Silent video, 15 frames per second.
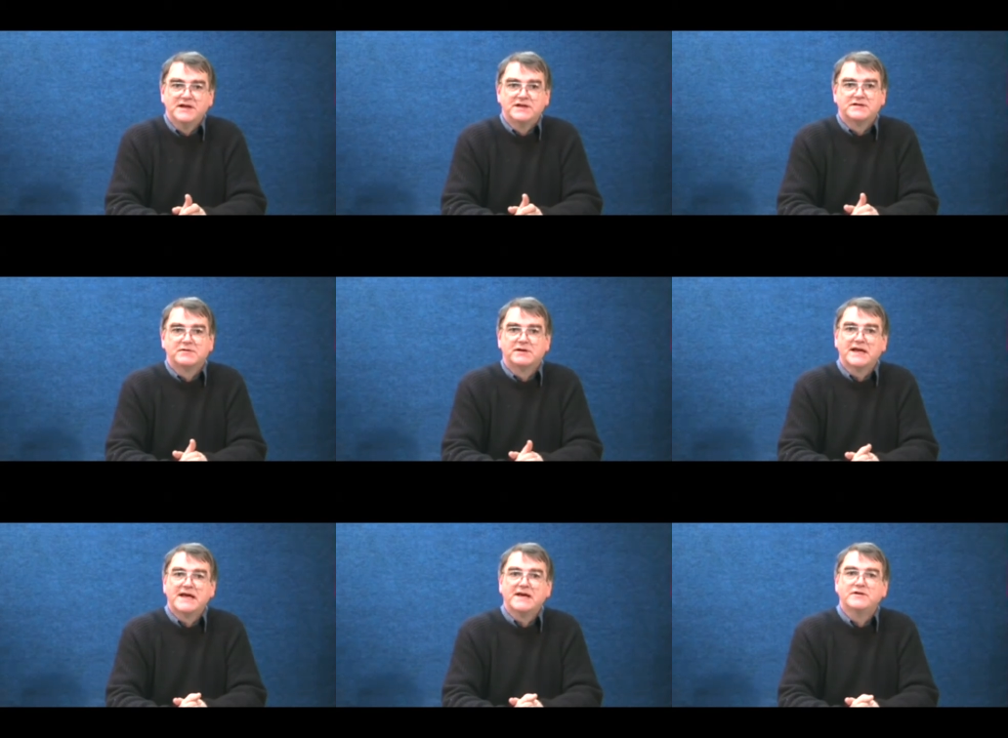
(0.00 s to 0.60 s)

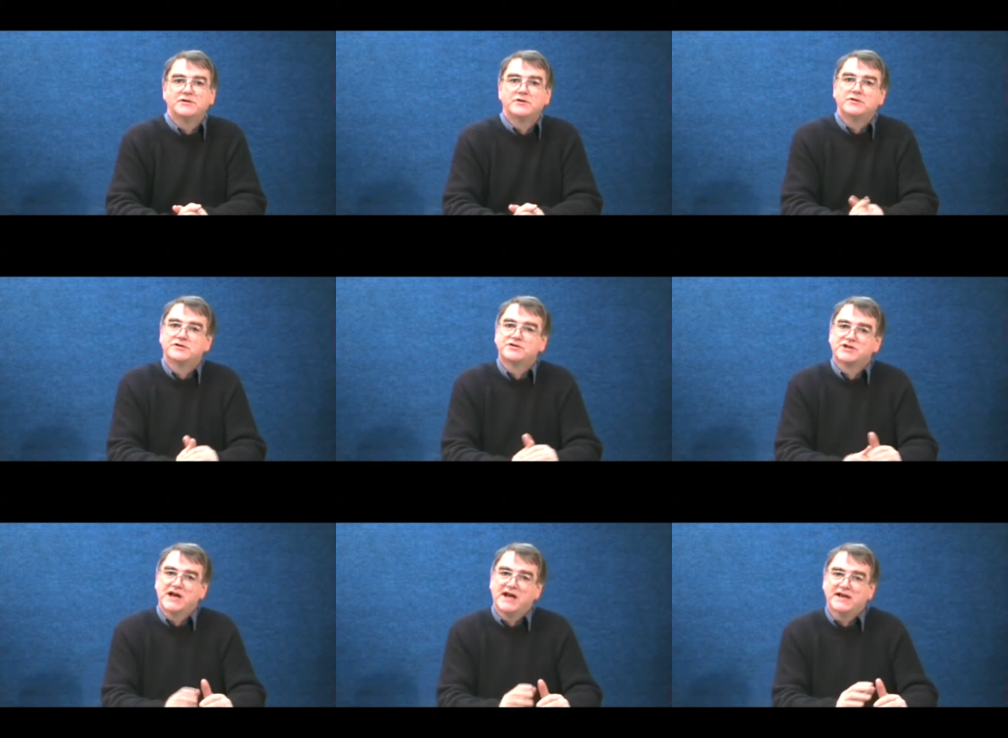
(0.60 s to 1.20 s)
to allow you to
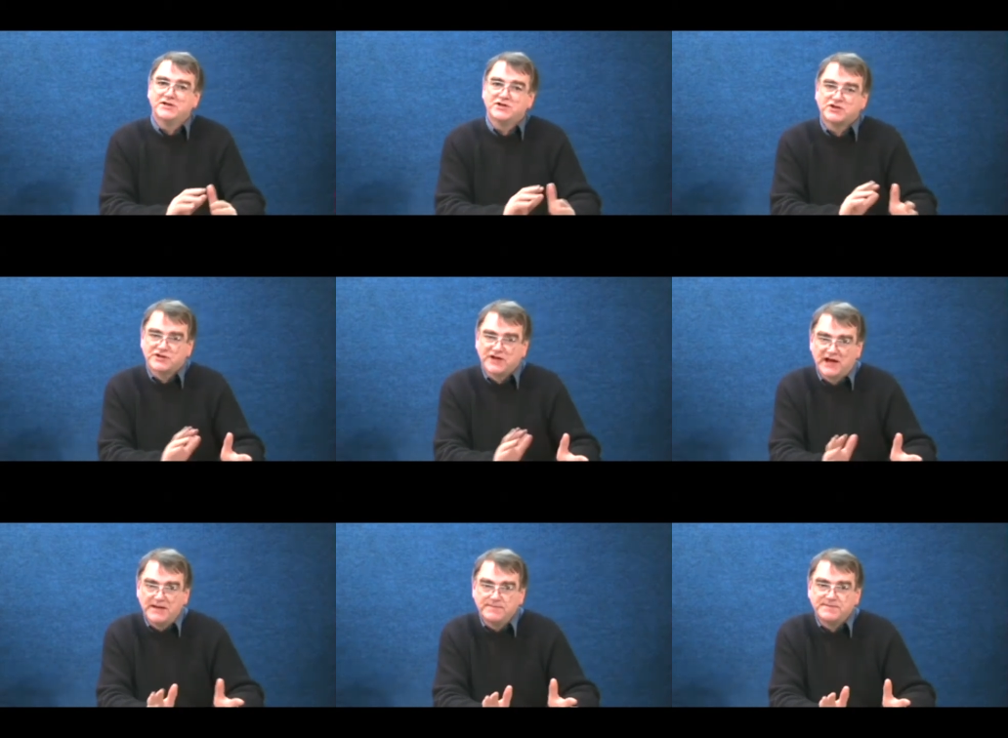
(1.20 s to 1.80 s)
change
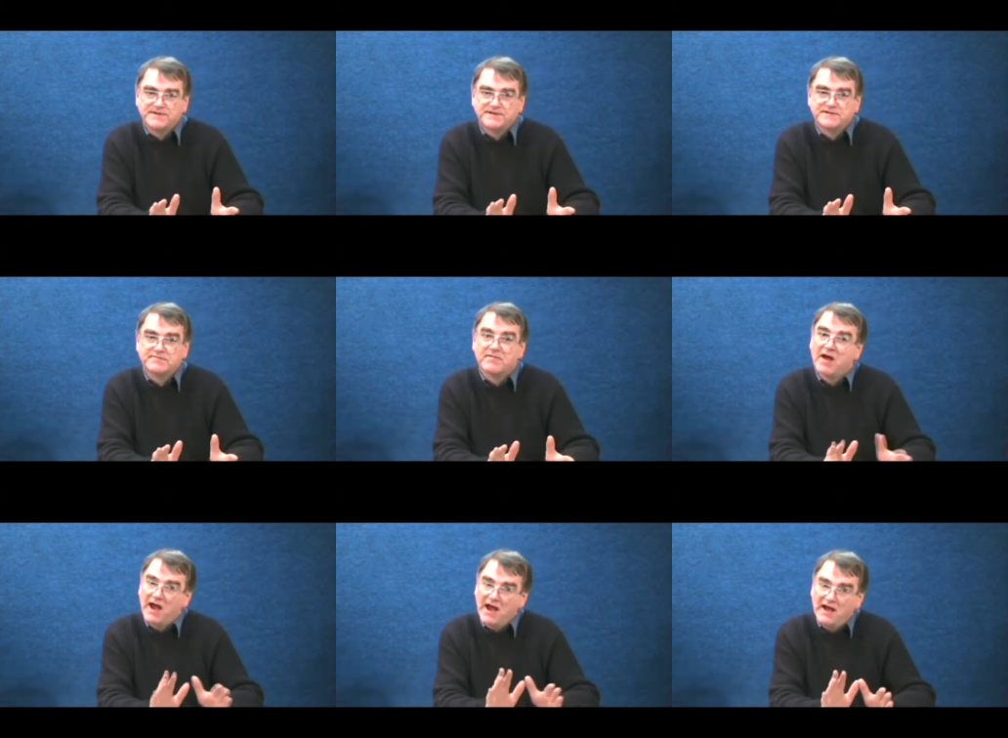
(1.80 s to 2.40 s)
tapes
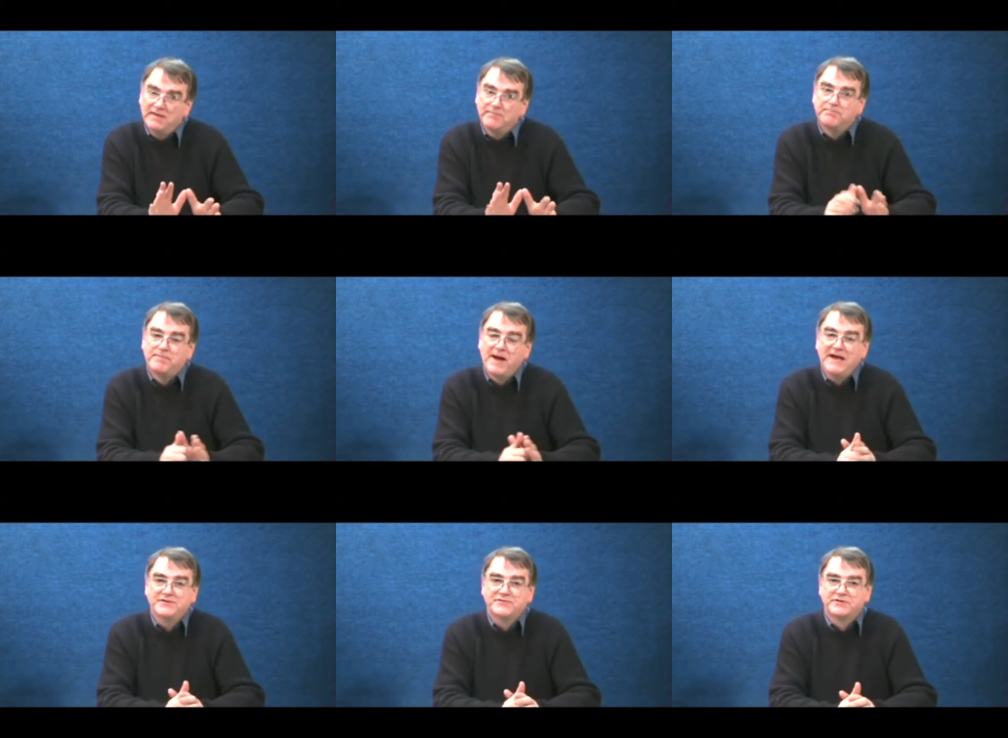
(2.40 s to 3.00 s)
and
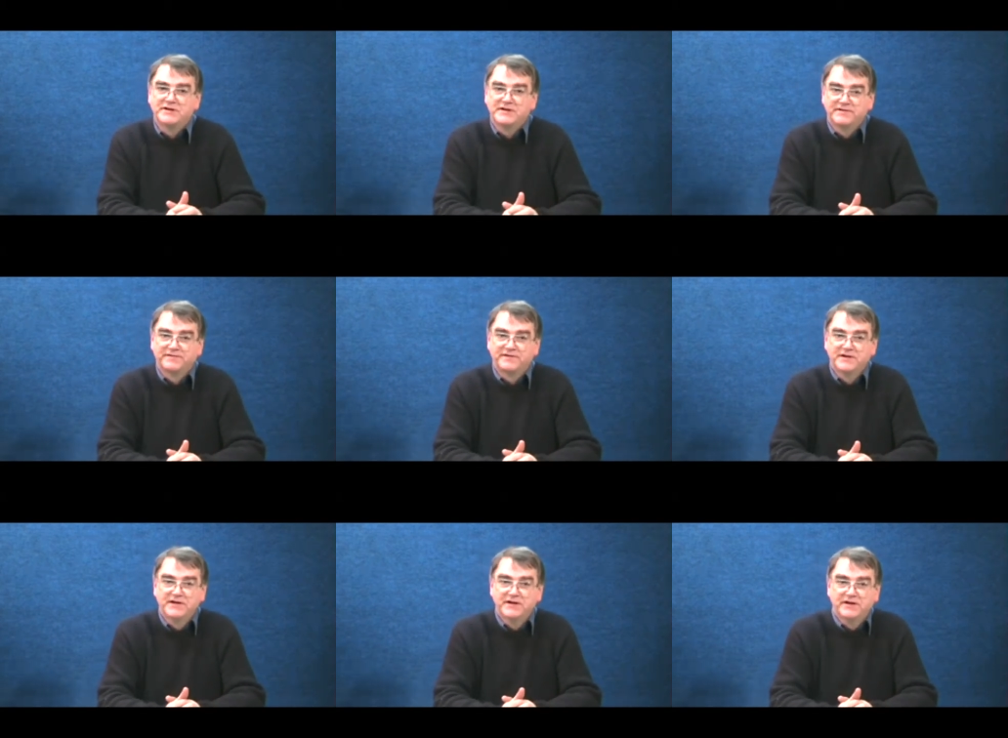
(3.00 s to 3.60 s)
battery
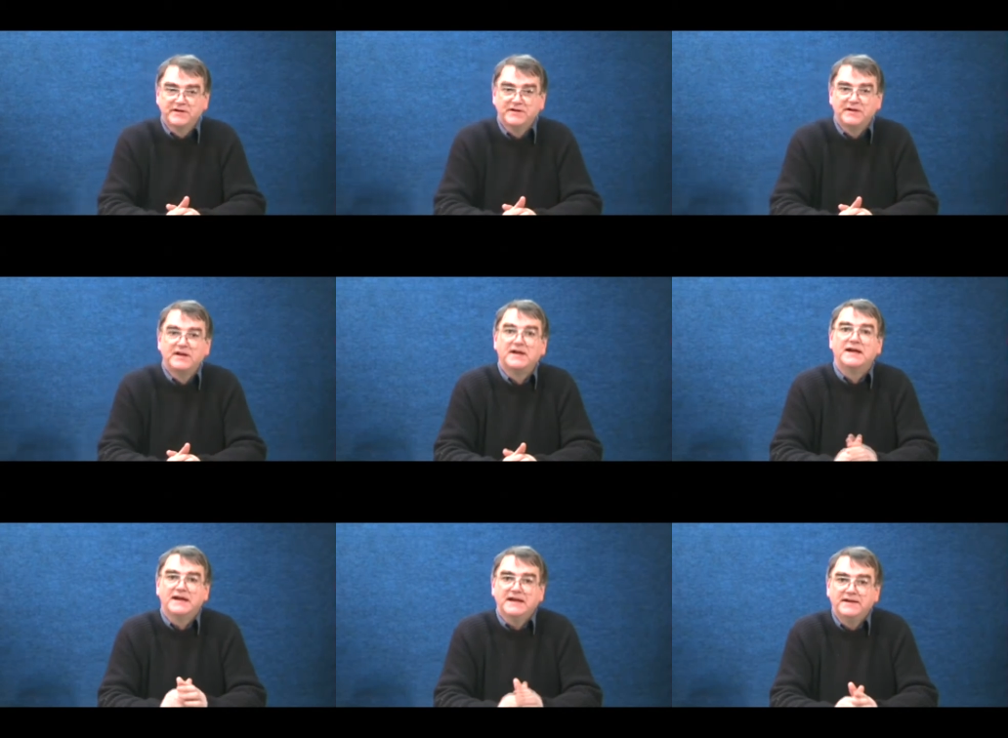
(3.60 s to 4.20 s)
if needed
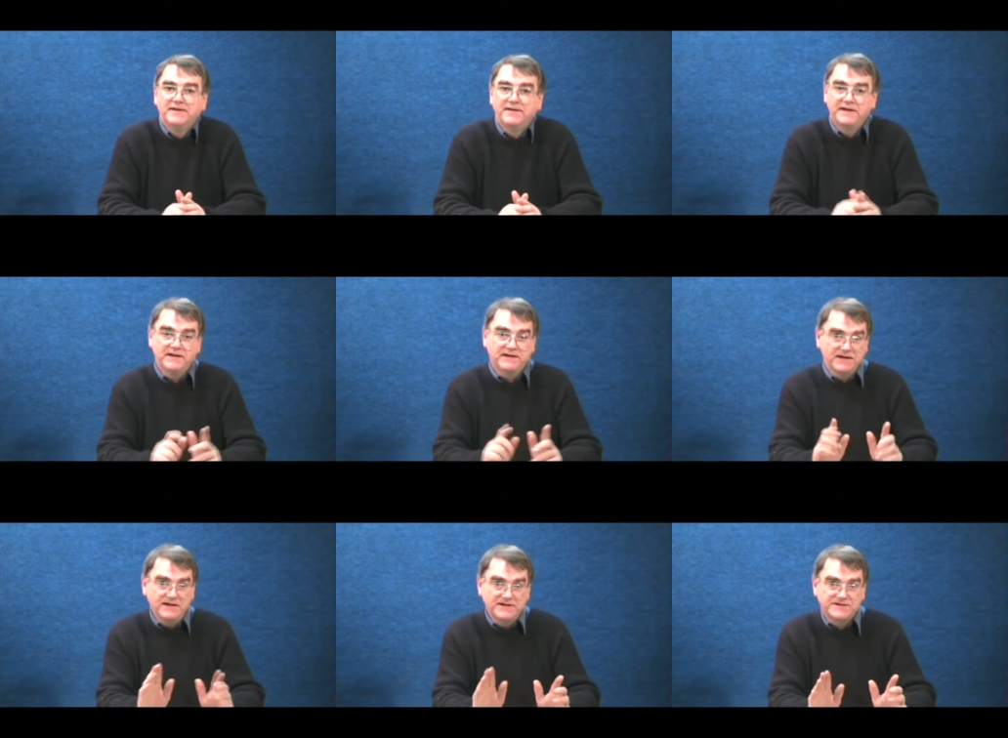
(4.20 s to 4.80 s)
in the
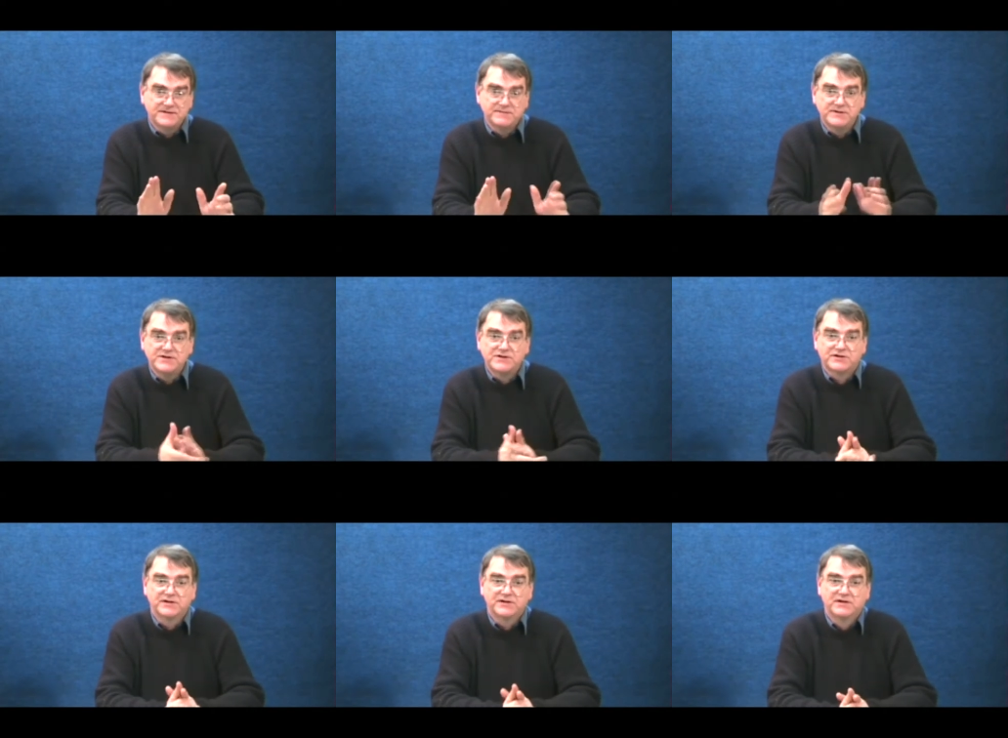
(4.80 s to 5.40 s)

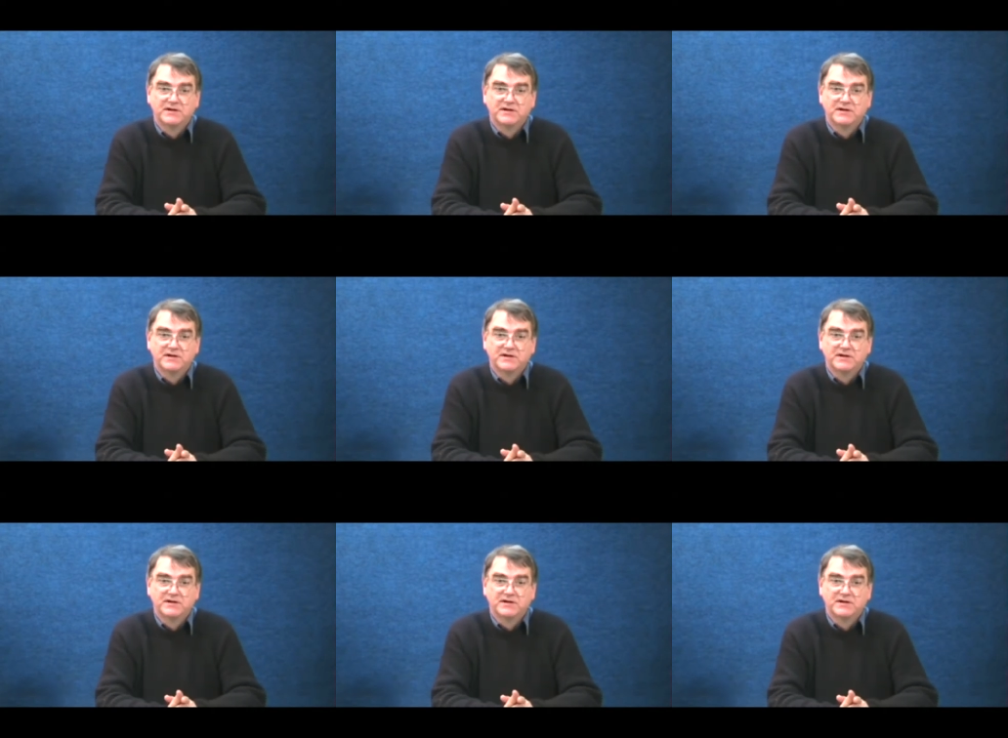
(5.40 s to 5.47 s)
intermission.